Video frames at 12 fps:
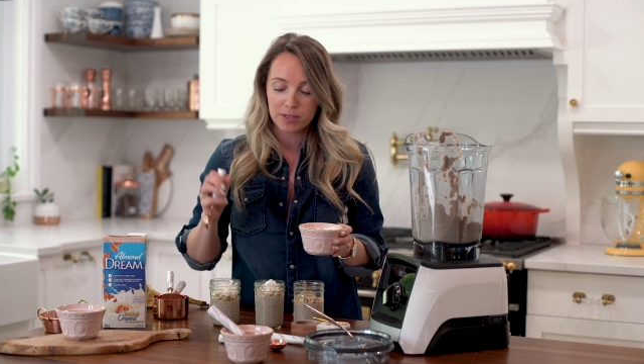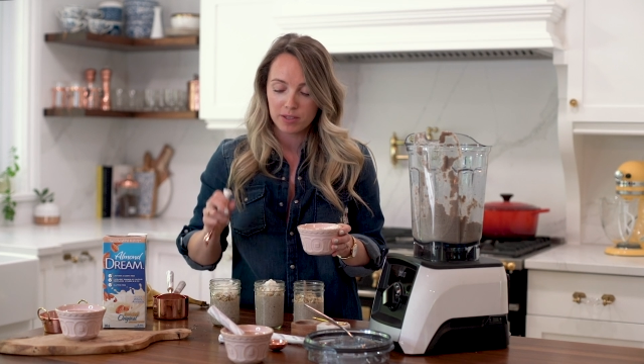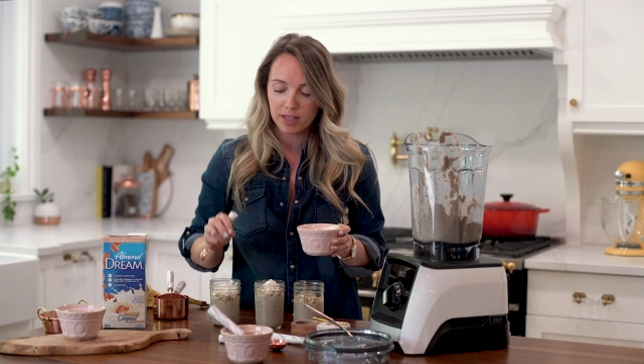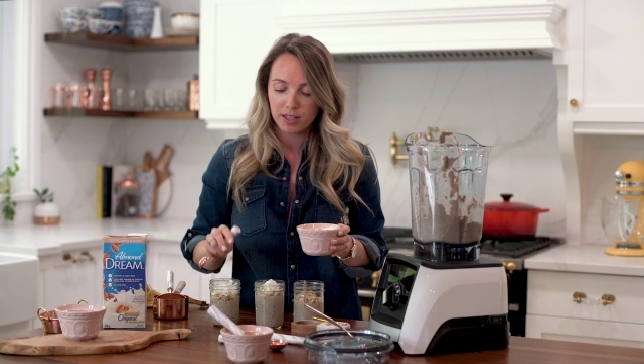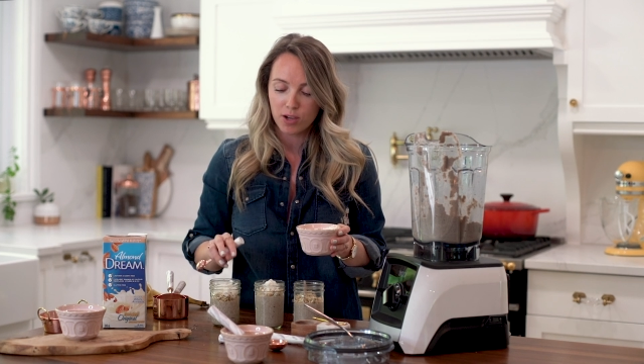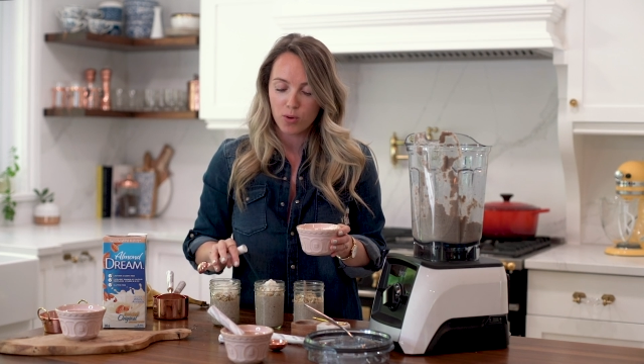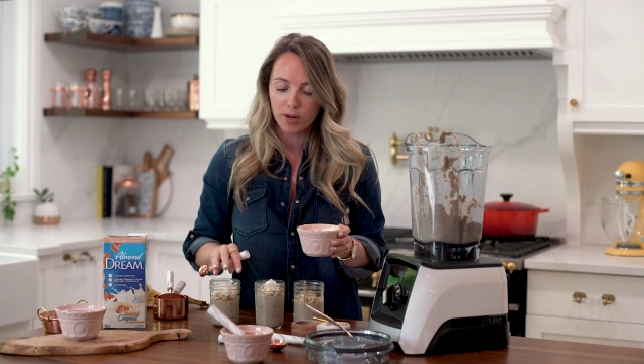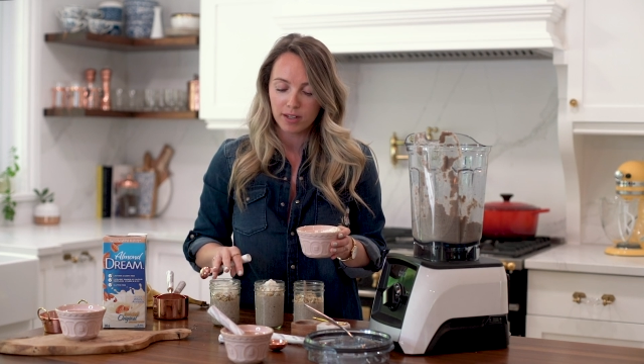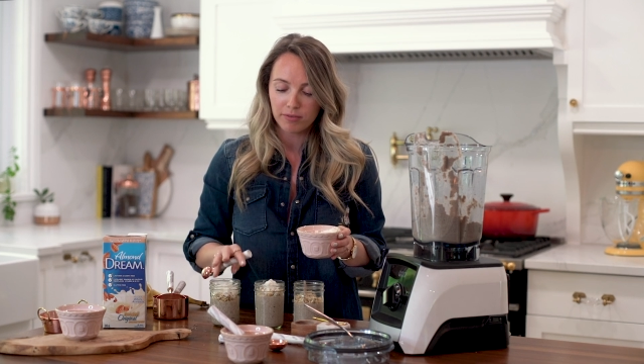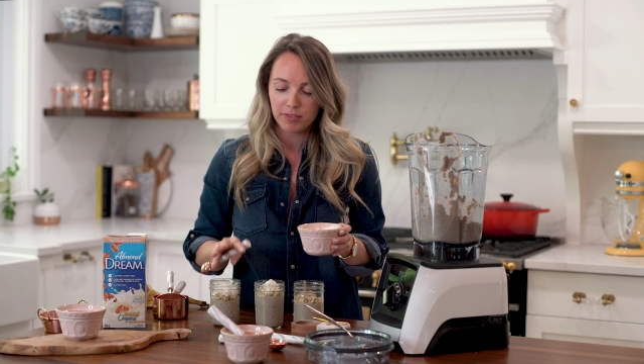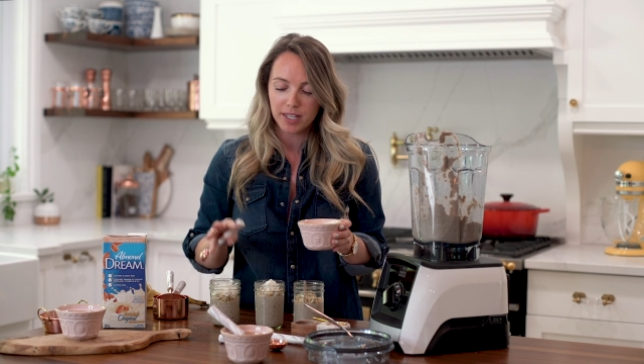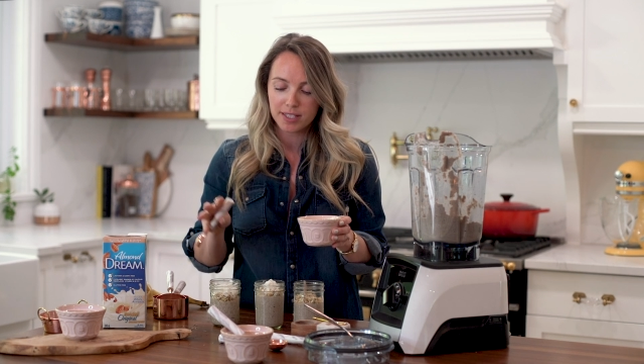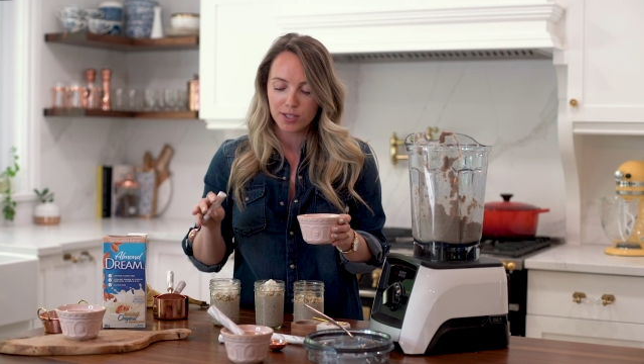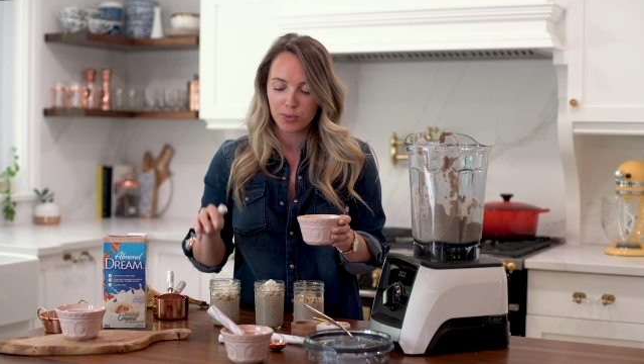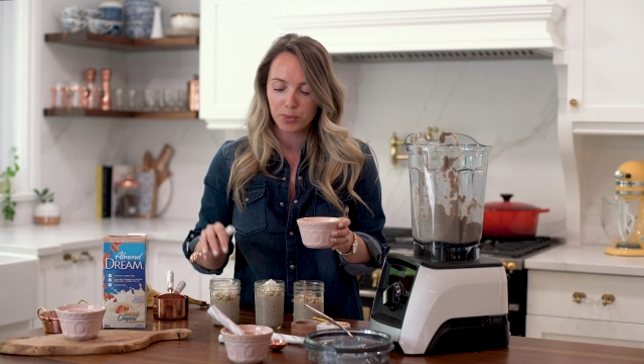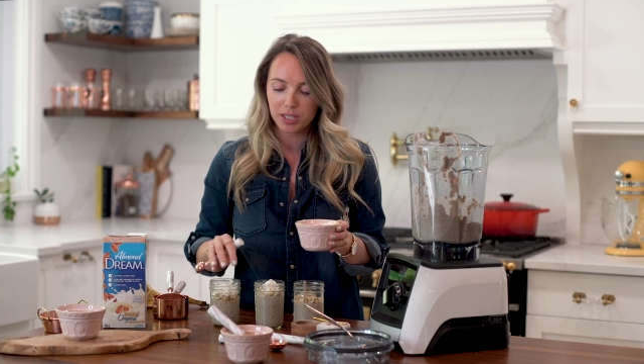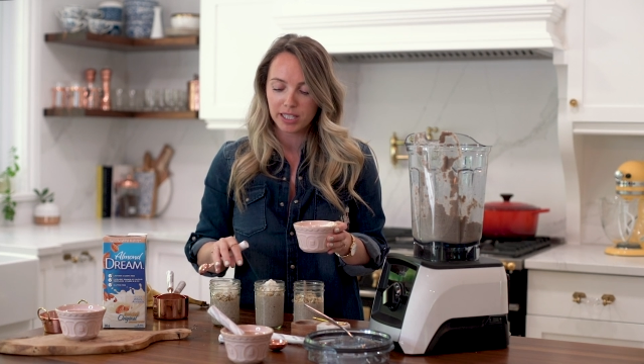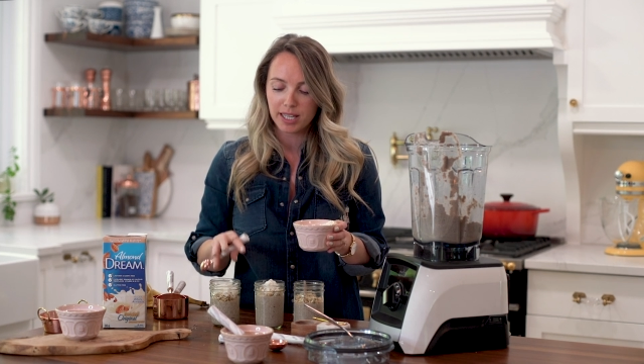so that the coconut flakes
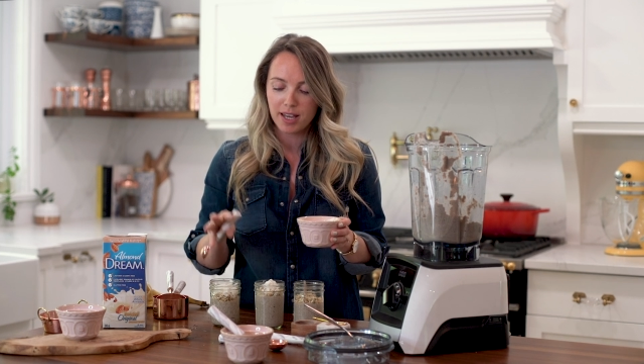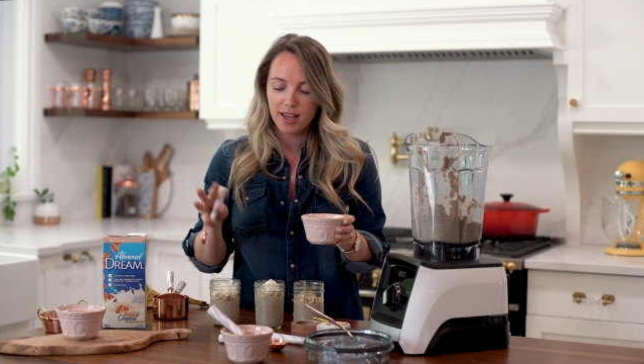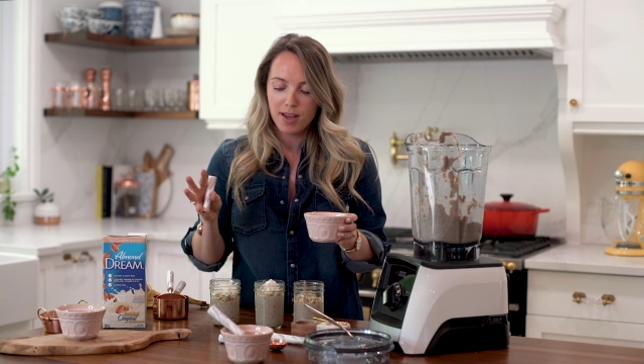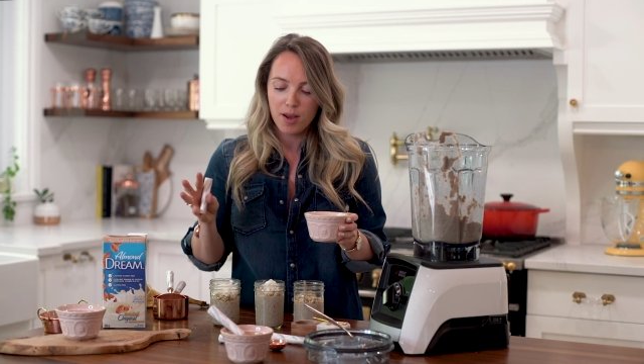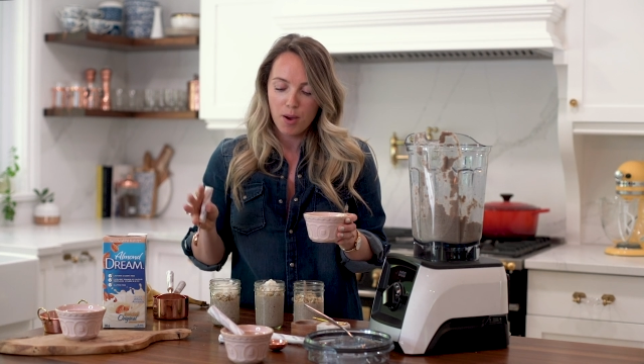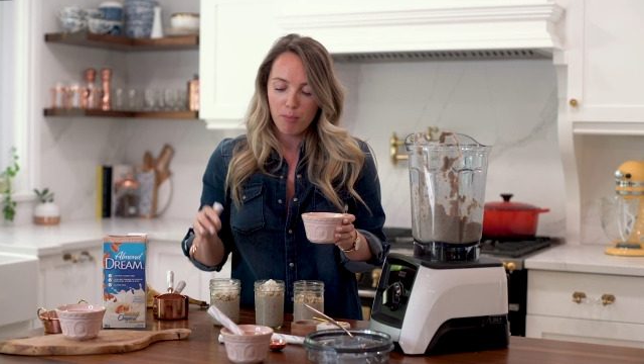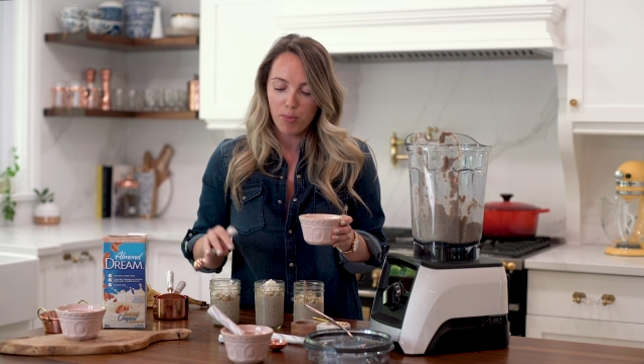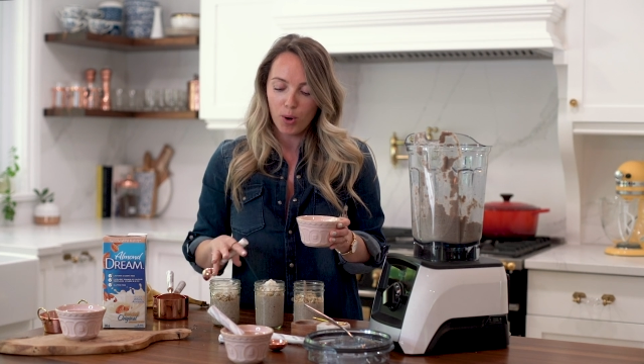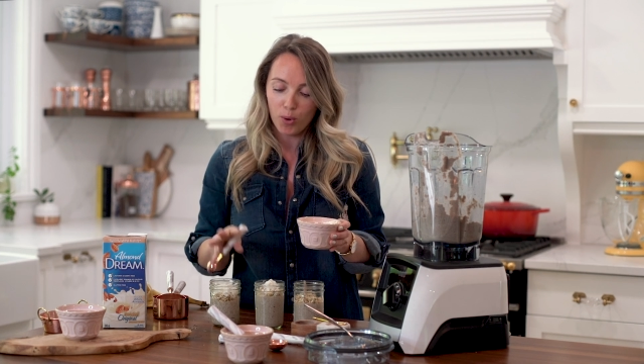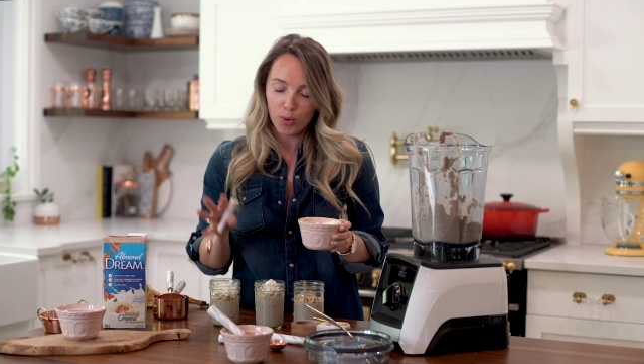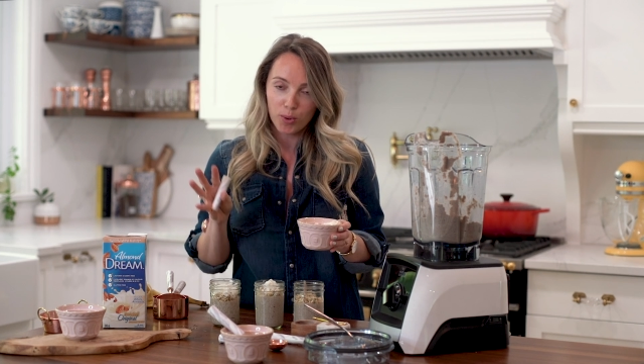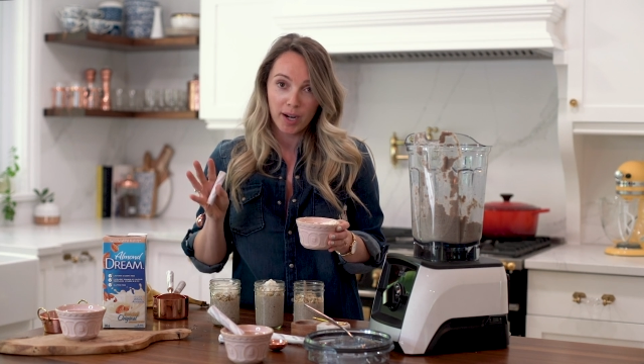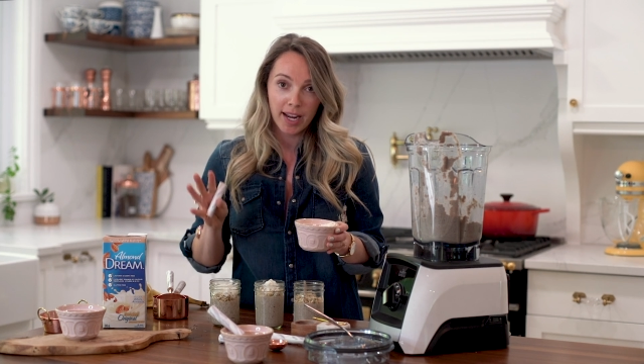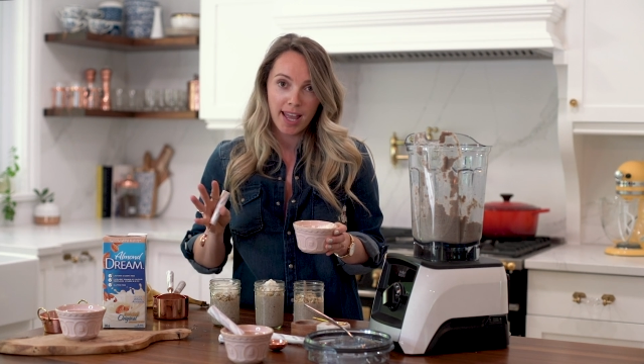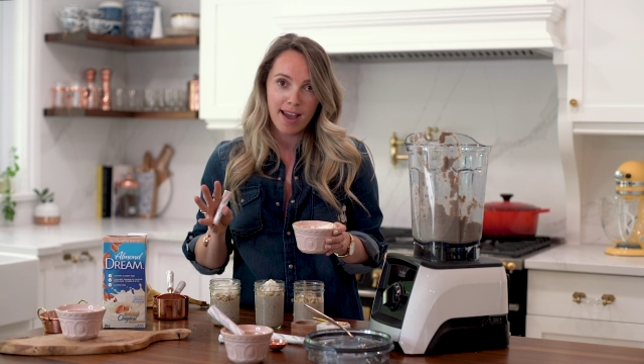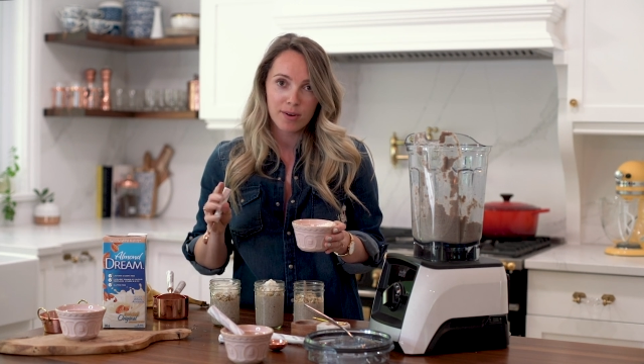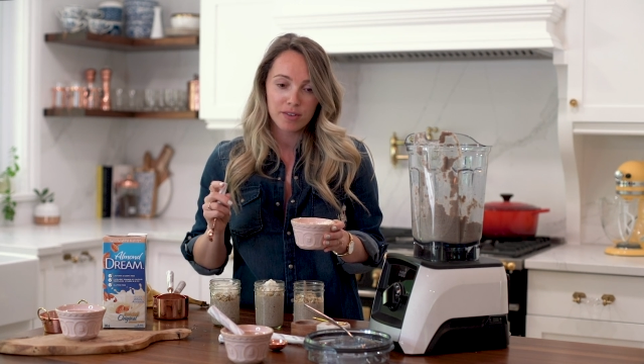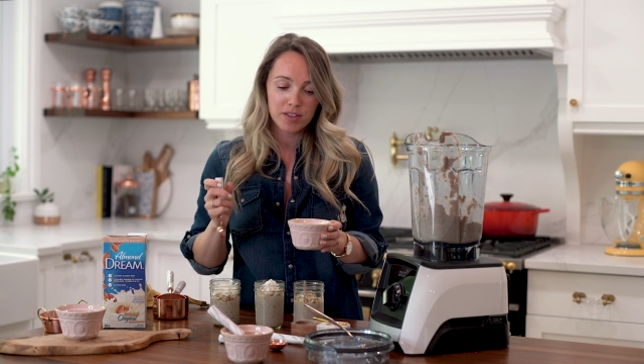are really
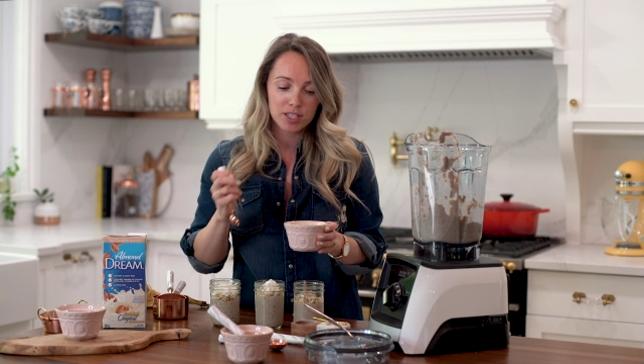pouring out of